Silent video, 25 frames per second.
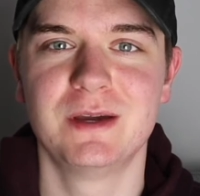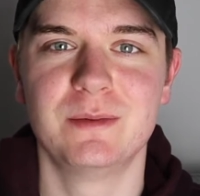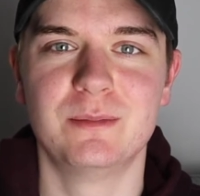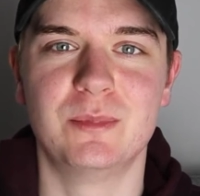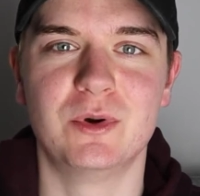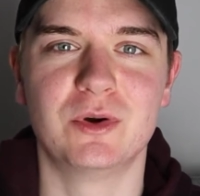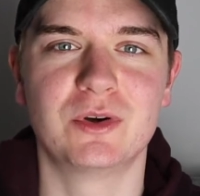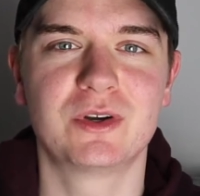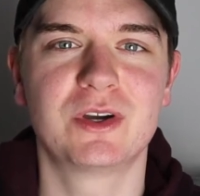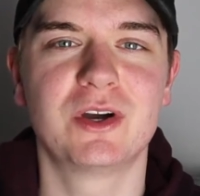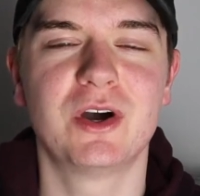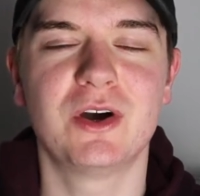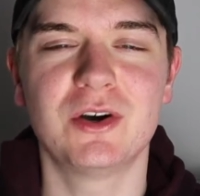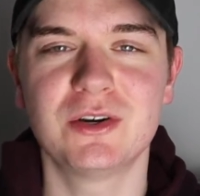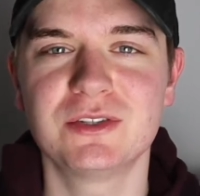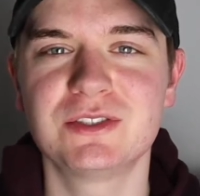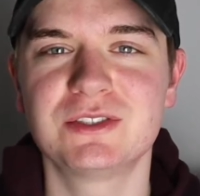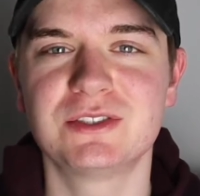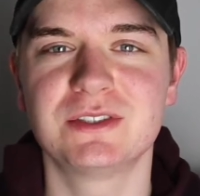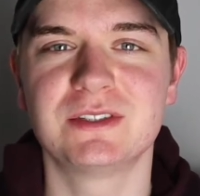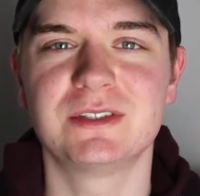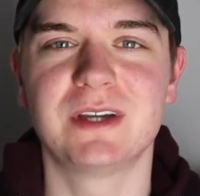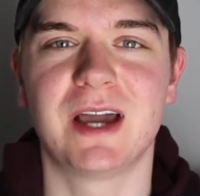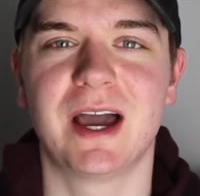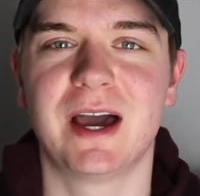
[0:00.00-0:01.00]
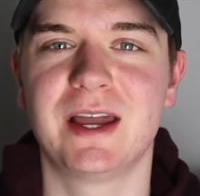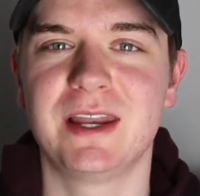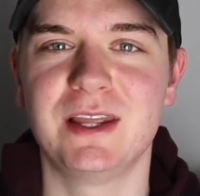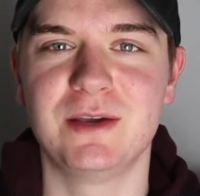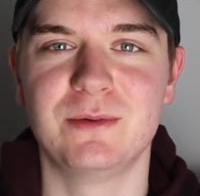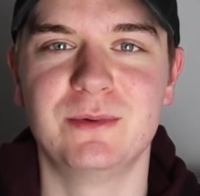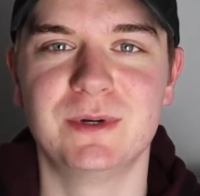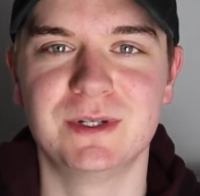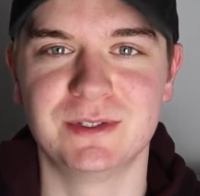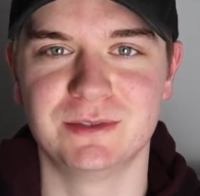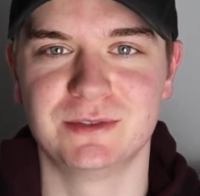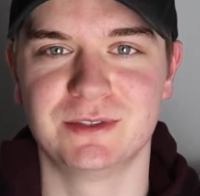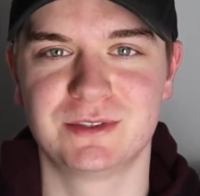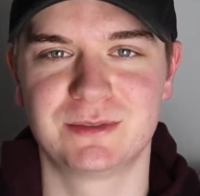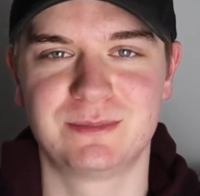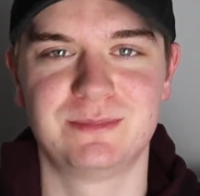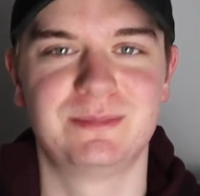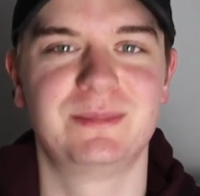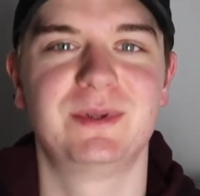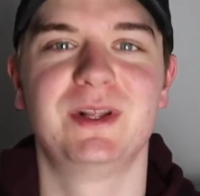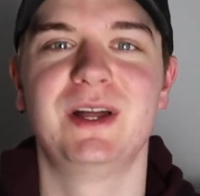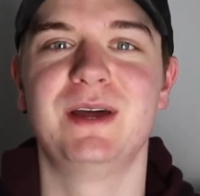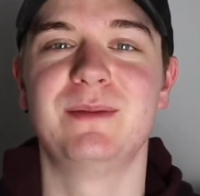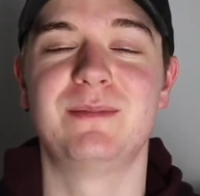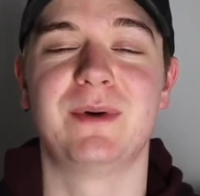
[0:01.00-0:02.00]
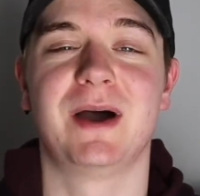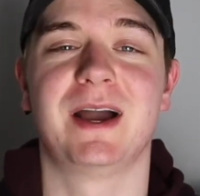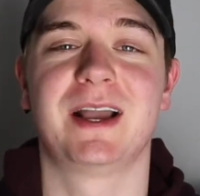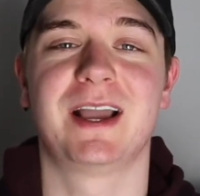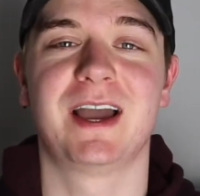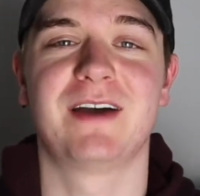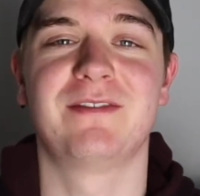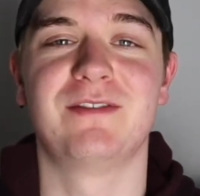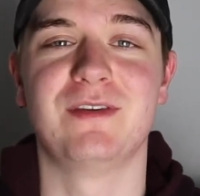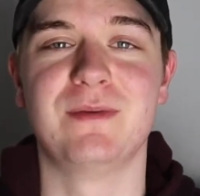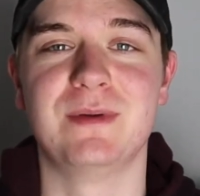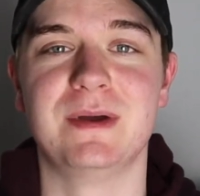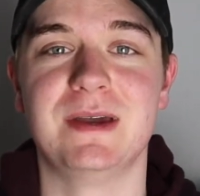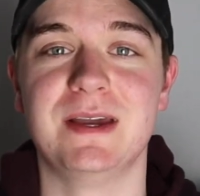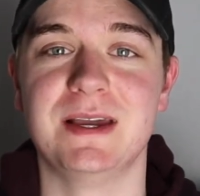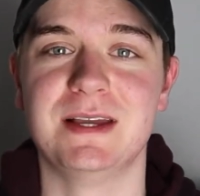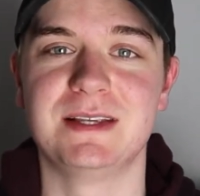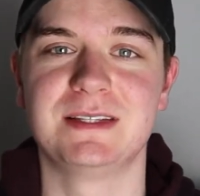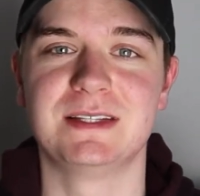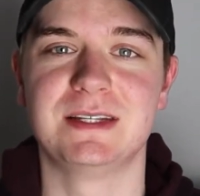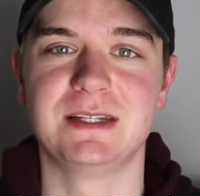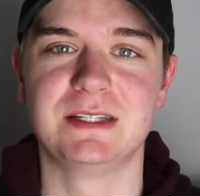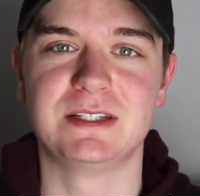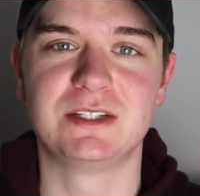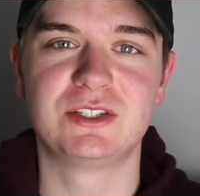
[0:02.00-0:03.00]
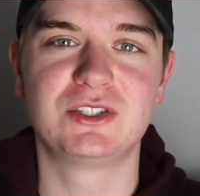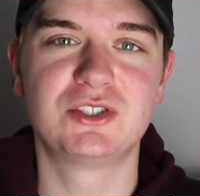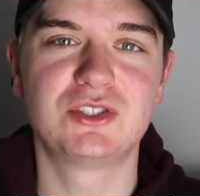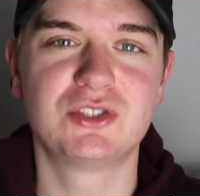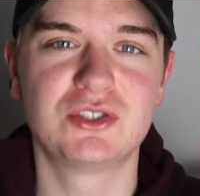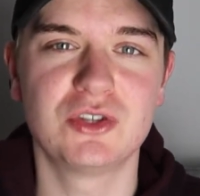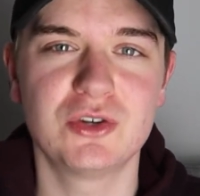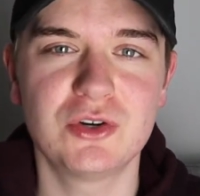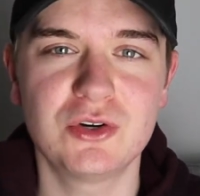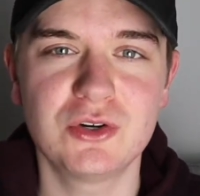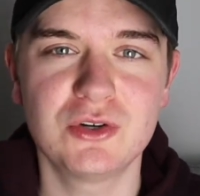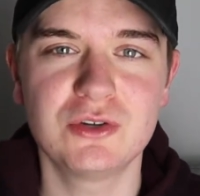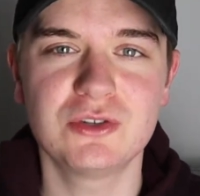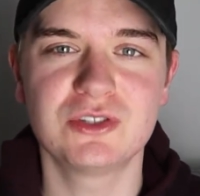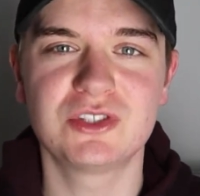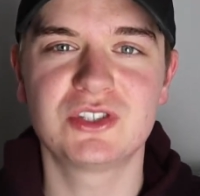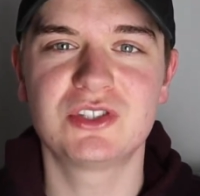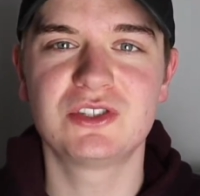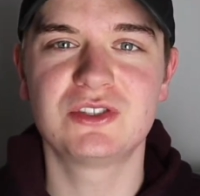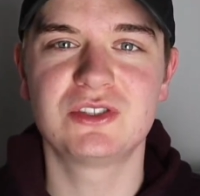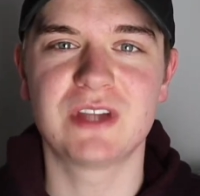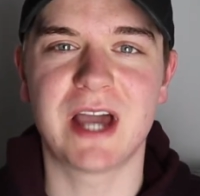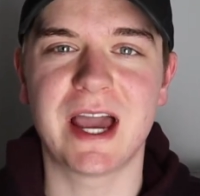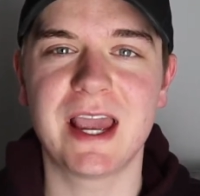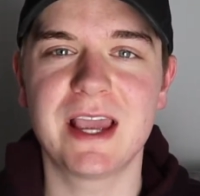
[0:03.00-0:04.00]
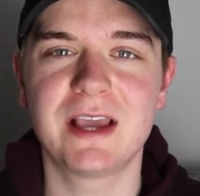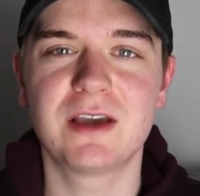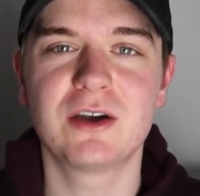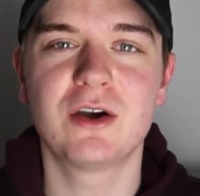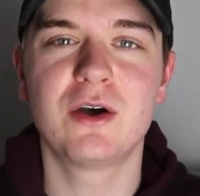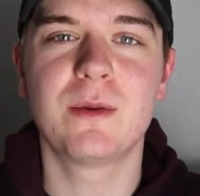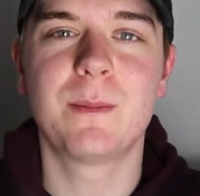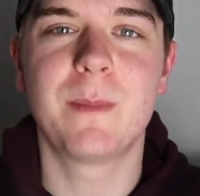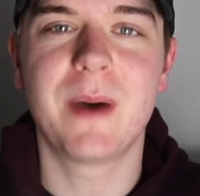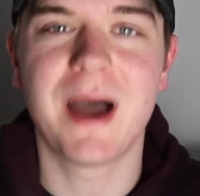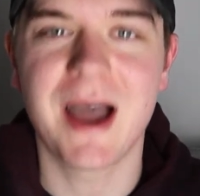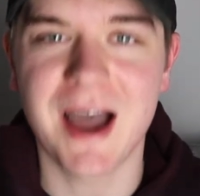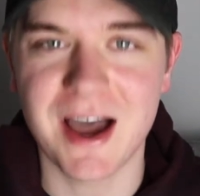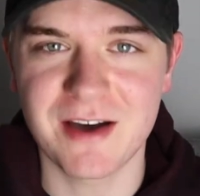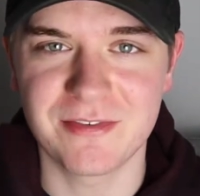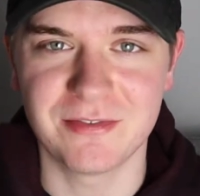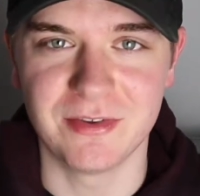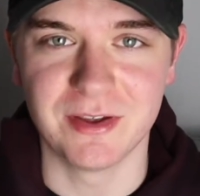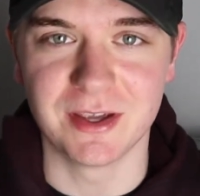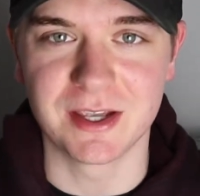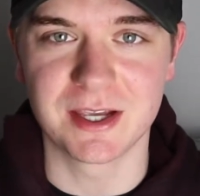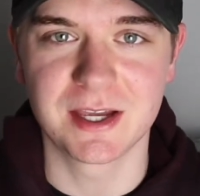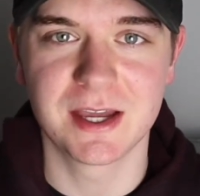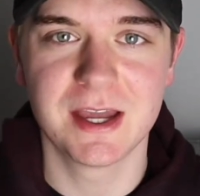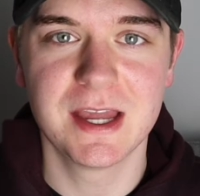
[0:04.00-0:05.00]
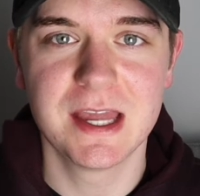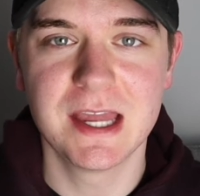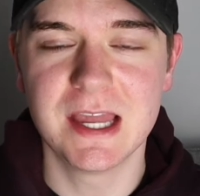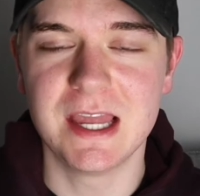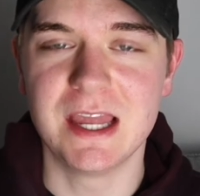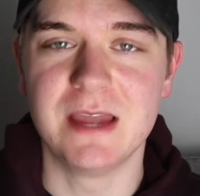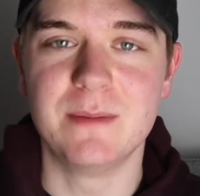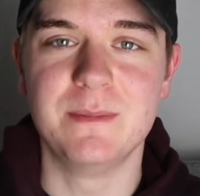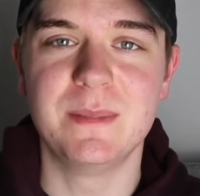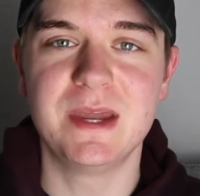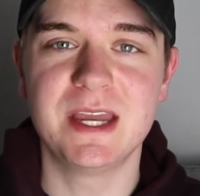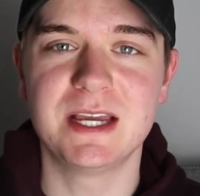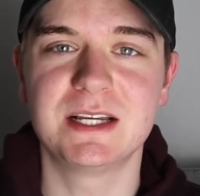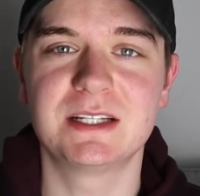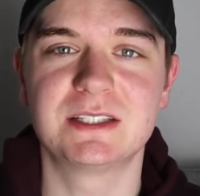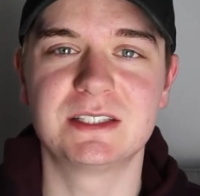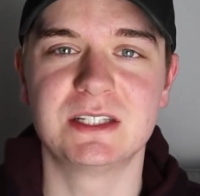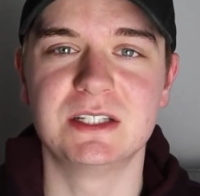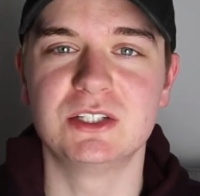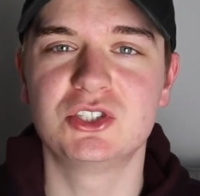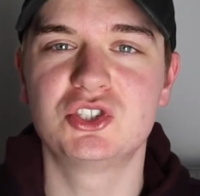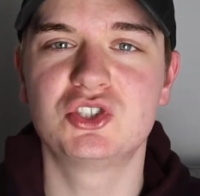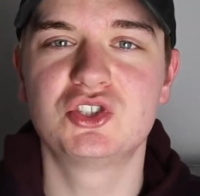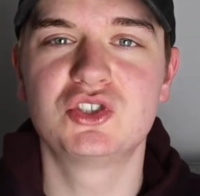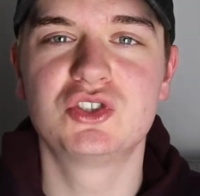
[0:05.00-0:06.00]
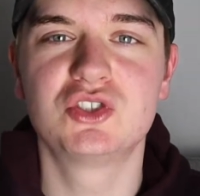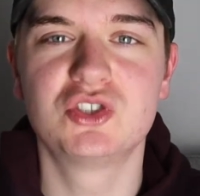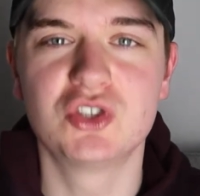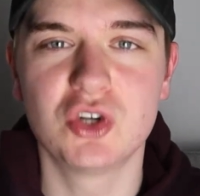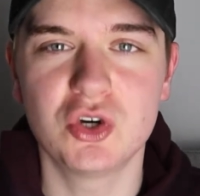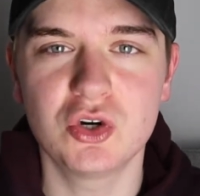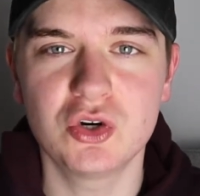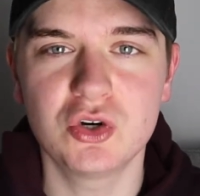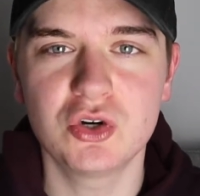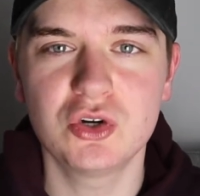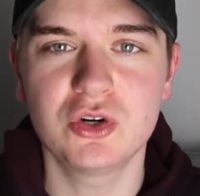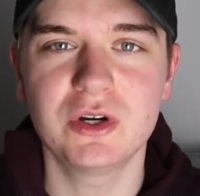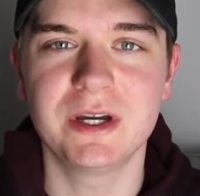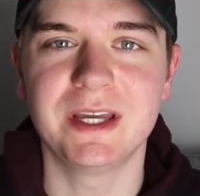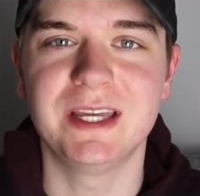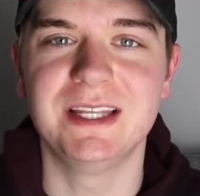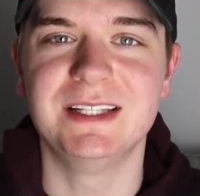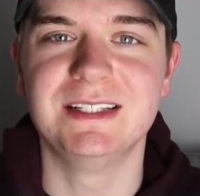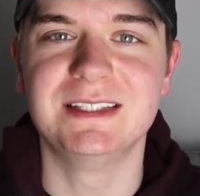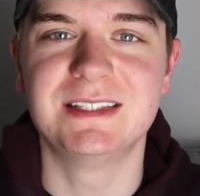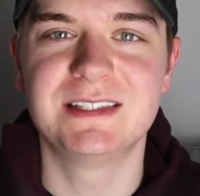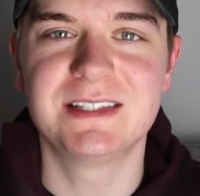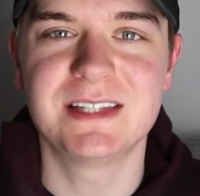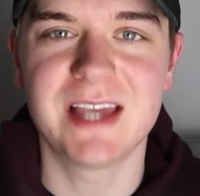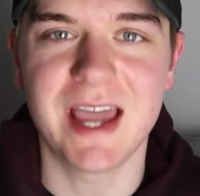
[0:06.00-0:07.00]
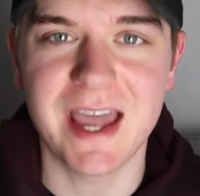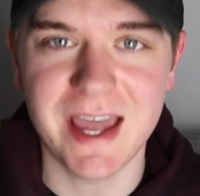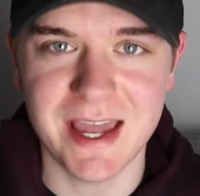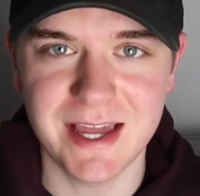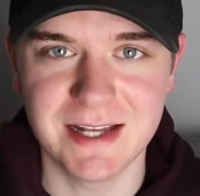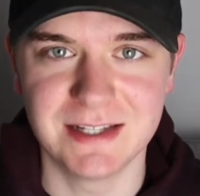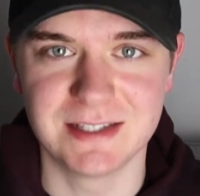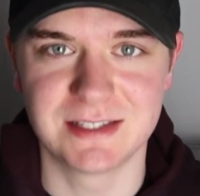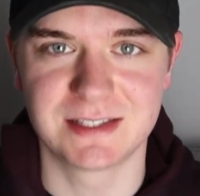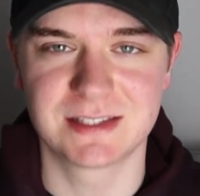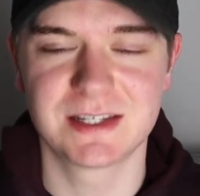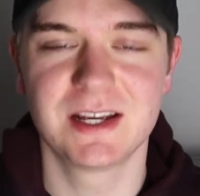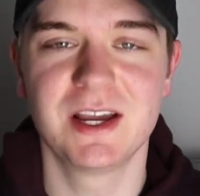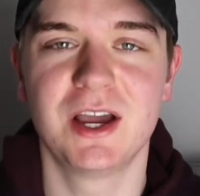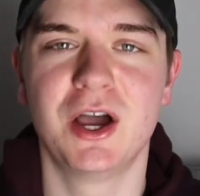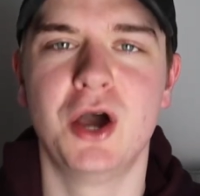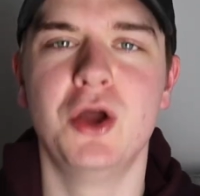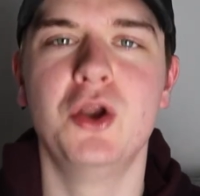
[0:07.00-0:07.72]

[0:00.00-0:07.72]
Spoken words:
But because Annie Wilkes, played by Kathy Bates, is so psychopathic, it makes it so intense.